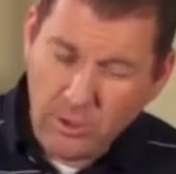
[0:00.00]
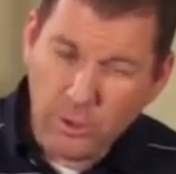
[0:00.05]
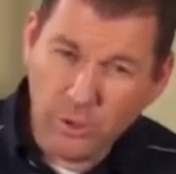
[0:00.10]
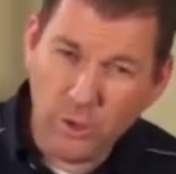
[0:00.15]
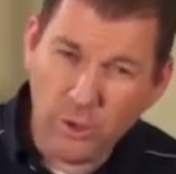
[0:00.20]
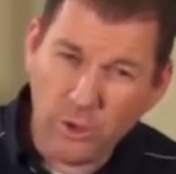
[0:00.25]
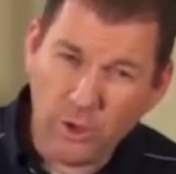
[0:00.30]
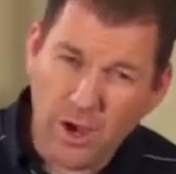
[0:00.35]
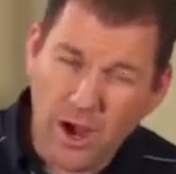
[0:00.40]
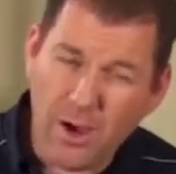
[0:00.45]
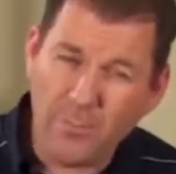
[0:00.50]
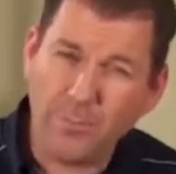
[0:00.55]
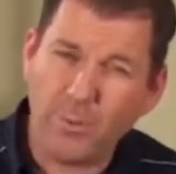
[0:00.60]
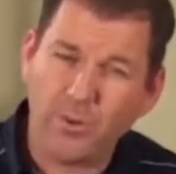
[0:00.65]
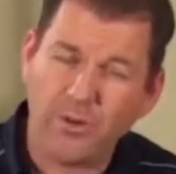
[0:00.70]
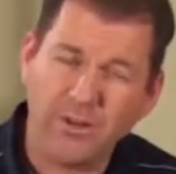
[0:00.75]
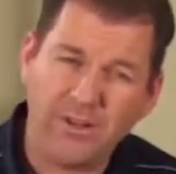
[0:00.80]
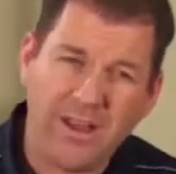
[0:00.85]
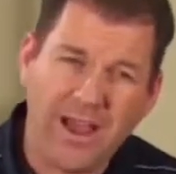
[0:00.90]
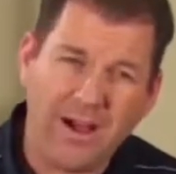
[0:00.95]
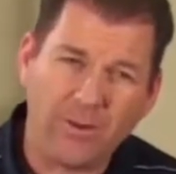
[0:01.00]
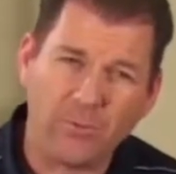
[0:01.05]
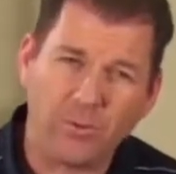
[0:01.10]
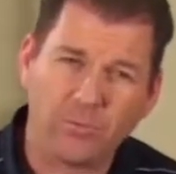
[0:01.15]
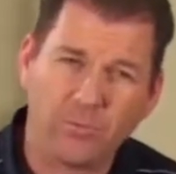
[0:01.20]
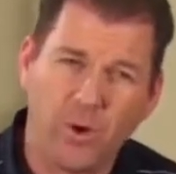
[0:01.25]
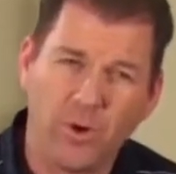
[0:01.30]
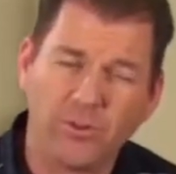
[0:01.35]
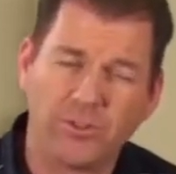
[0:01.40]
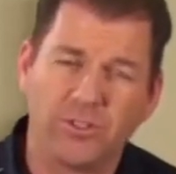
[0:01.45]
your upward and
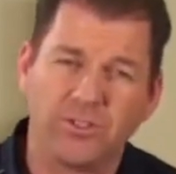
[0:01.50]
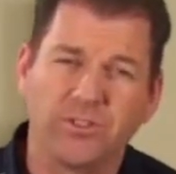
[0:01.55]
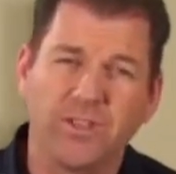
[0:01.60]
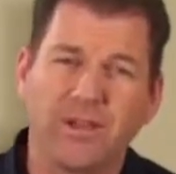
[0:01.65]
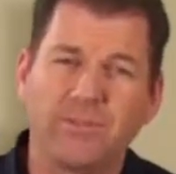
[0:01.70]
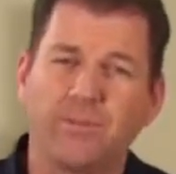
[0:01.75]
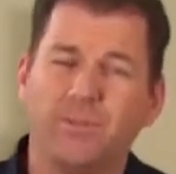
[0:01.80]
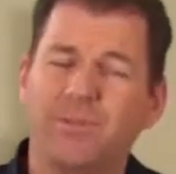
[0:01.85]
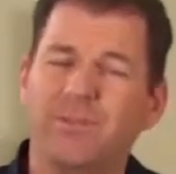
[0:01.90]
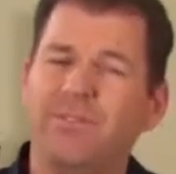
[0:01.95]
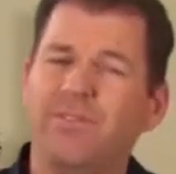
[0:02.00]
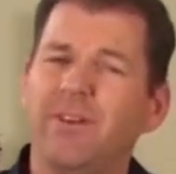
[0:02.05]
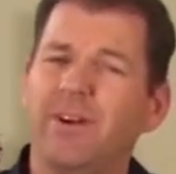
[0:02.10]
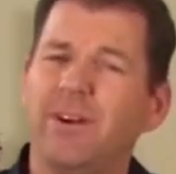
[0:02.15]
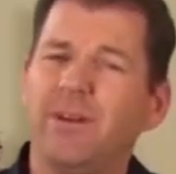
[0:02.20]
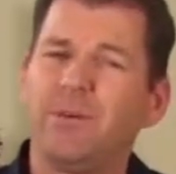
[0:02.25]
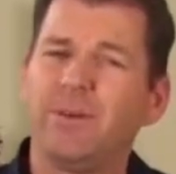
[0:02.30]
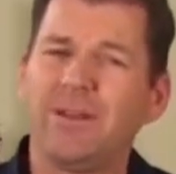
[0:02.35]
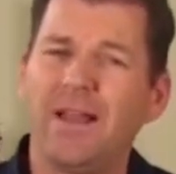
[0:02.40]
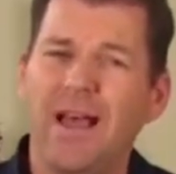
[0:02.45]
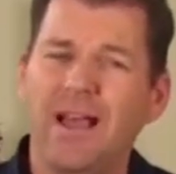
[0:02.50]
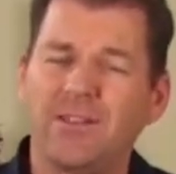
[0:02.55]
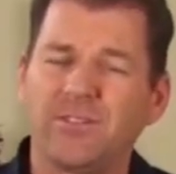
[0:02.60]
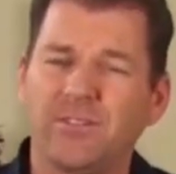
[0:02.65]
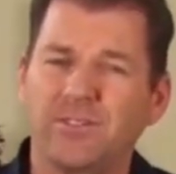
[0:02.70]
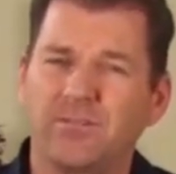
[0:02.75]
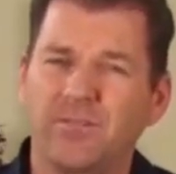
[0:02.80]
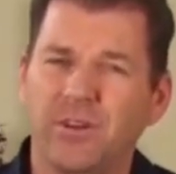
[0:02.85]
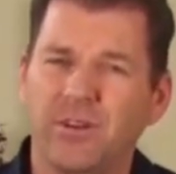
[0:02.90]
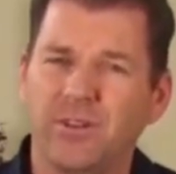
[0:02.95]
downward motions have to be very
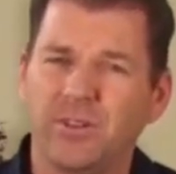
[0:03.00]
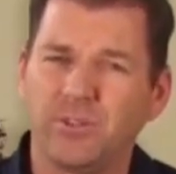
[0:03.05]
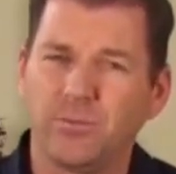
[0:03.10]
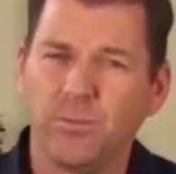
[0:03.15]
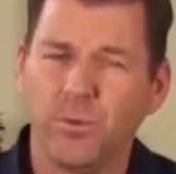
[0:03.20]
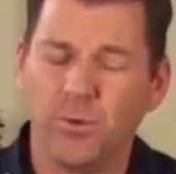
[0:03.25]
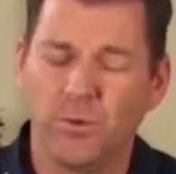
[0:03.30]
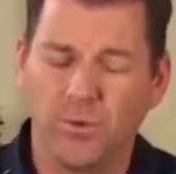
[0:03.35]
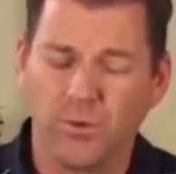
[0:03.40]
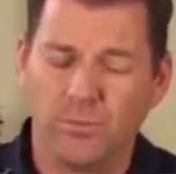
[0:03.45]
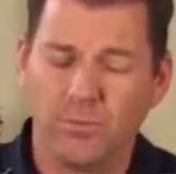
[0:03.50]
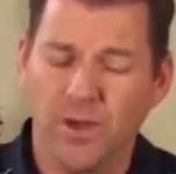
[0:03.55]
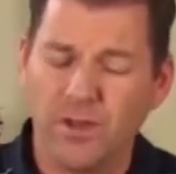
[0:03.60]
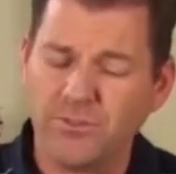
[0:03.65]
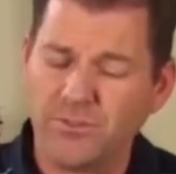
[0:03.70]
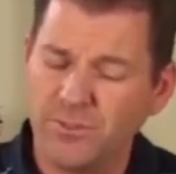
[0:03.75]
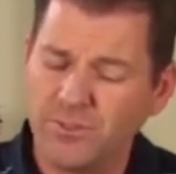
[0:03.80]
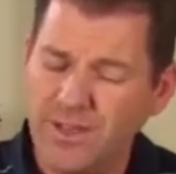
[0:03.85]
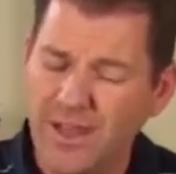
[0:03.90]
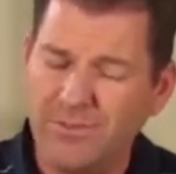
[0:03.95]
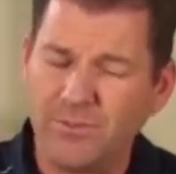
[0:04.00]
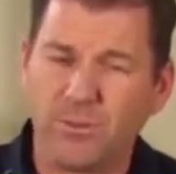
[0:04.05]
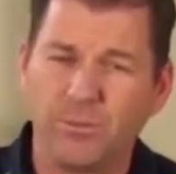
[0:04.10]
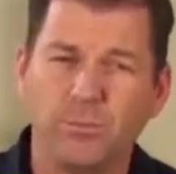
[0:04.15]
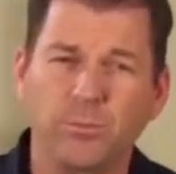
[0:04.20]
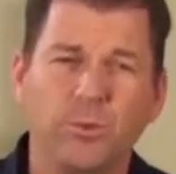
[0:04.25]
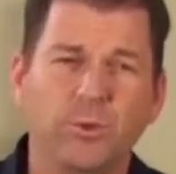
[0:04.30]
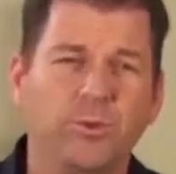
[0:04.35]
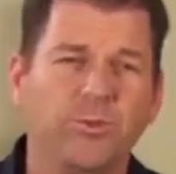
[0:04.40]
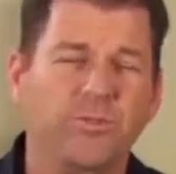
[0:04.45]
relaxed and very smooth. Your muscles have to
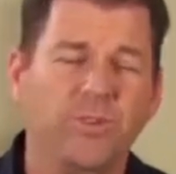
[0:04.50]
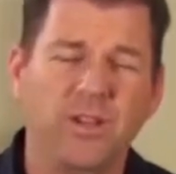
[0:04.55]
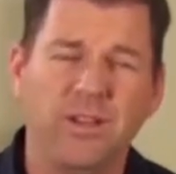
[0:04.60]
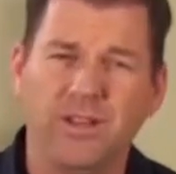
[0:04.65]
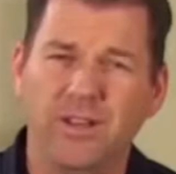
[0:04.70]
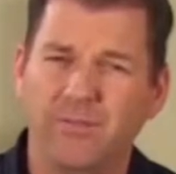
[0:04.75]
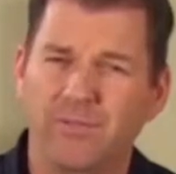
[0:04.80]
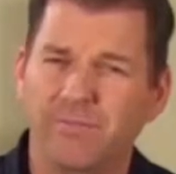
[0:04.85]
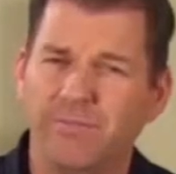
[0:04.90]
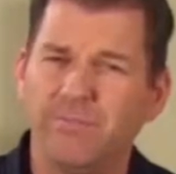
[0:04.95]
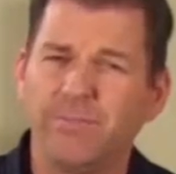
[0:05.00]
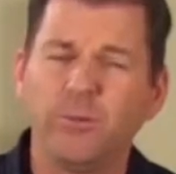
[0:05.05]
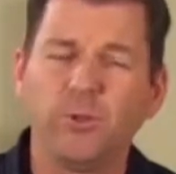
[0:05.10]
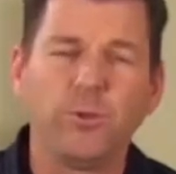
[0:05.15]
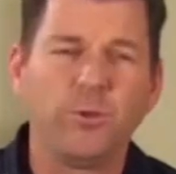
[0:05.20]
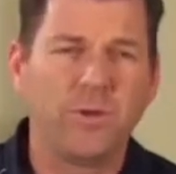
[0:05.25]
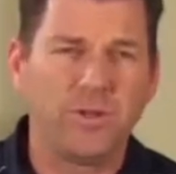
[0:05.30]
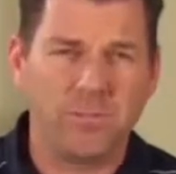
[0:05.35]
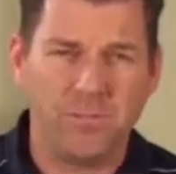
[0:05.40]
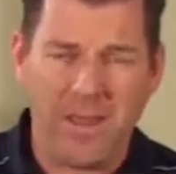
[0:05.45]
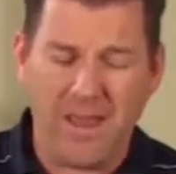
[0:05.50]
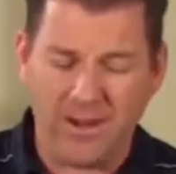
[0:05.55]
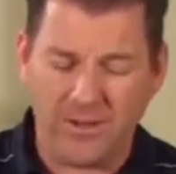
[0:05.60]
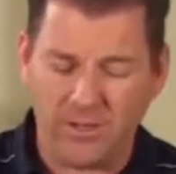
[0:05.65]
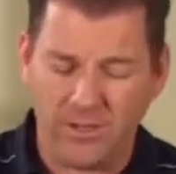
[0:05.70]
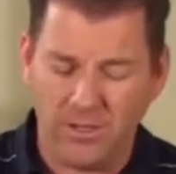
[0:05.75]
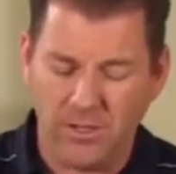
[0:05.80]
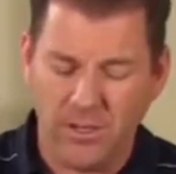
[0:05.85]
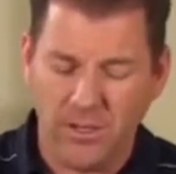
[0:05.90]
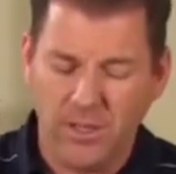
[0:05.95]
move in a fluid
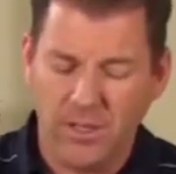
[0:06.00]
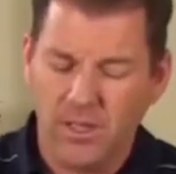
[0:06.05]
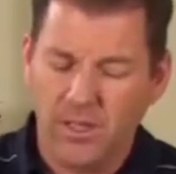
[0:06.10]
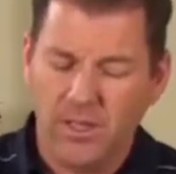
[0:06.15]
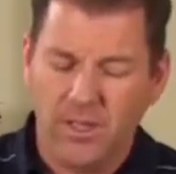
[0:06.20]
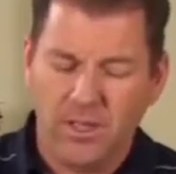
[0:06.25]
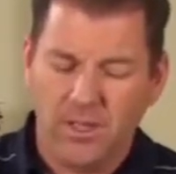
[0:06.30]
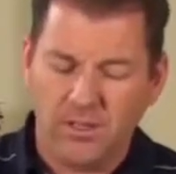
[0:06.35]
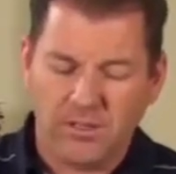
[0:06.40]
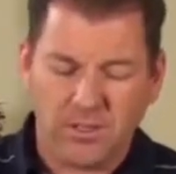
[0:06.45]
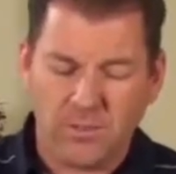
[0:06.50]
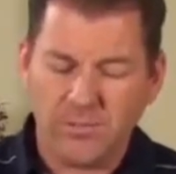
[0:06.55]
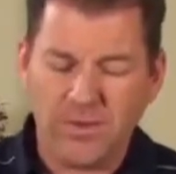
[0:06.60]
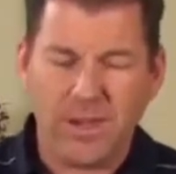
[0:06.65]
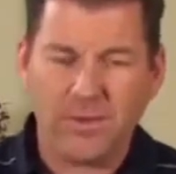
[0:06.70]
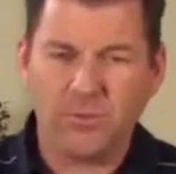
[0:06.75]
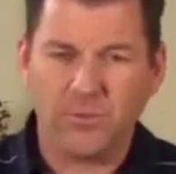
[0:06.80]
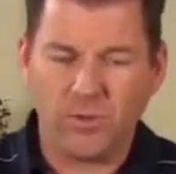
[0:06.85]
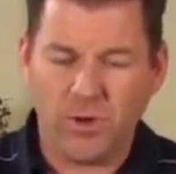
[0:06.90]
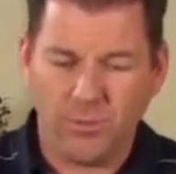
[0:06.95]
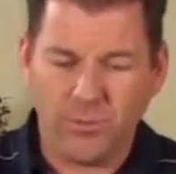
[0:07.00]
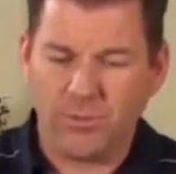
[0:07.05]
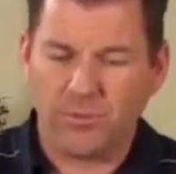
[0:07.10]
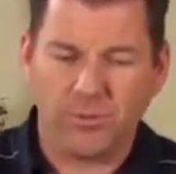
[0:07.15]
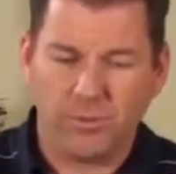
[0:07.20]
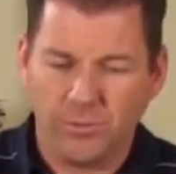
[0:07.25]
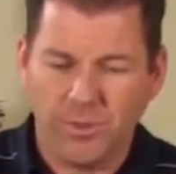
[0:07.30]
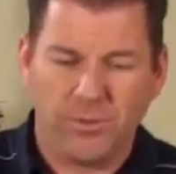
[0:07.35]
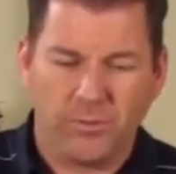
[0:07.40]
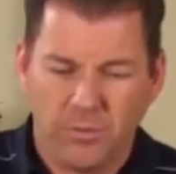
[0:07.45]
manner. Sometimes drummers
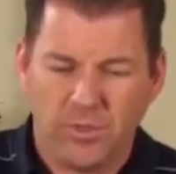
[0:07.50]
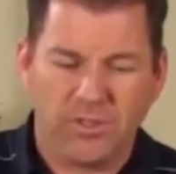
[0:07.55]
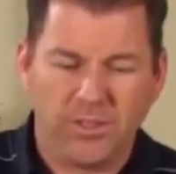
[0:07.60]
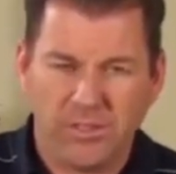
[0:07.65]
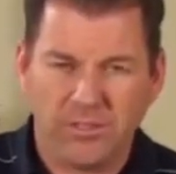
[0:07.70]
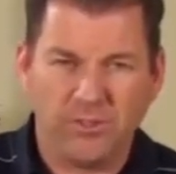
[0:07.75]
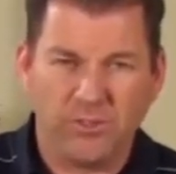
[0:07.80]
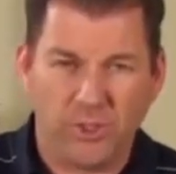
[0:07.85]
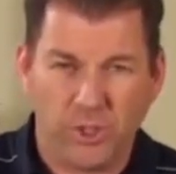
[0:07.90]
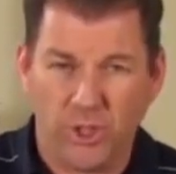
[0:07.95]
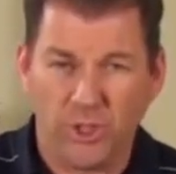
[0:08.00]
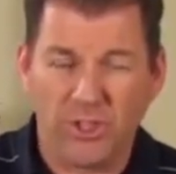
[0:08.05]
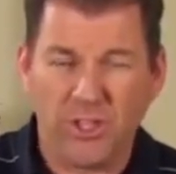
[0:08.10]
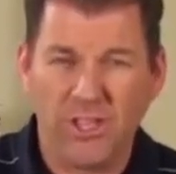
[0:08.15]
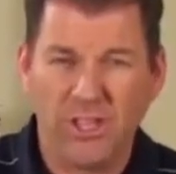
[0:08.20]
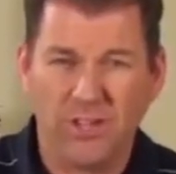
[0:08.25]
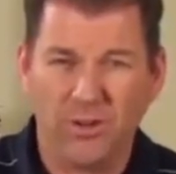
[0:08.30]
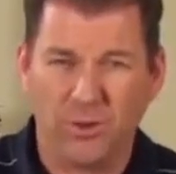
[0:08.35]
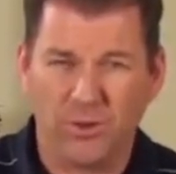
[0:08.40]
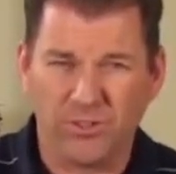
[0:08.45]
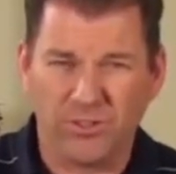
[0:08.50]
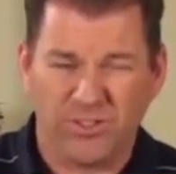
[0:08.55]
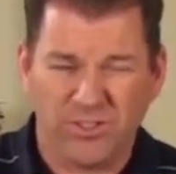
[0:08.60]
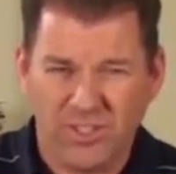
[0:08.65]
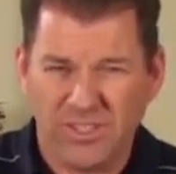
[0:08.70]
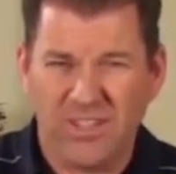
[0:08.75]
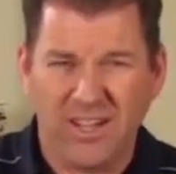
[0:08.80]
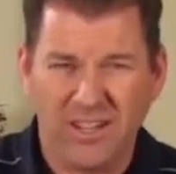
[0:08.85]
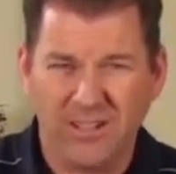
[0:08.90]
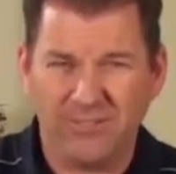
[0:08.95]
will be really jerky or
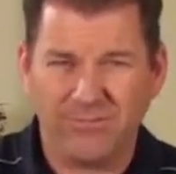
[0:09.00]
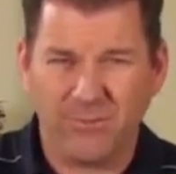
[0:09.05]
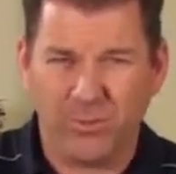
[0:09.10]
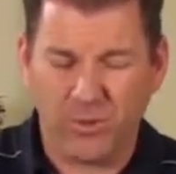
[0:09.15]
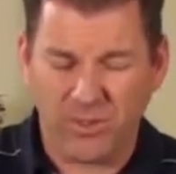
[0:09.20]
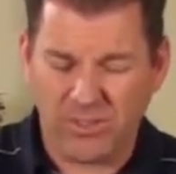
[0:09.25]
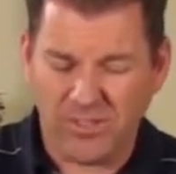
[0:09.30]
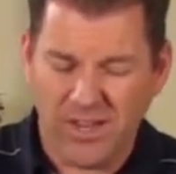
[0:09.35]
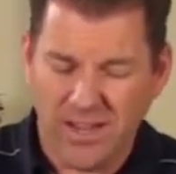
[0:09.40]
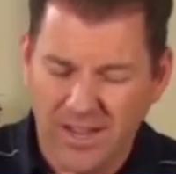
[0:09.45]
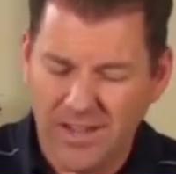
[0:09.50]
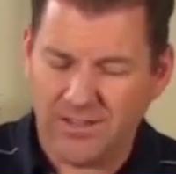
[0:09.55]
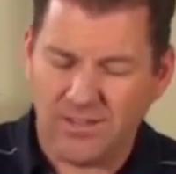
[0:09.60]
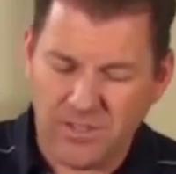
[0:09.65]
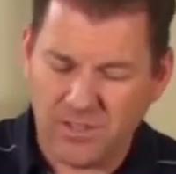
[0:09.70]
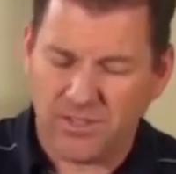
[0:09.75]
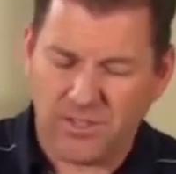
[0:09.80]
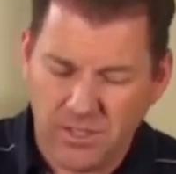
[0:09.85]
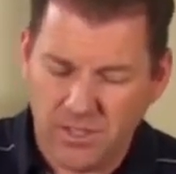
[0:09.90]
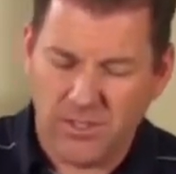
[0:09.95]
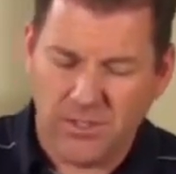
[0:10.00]
stiff or tense,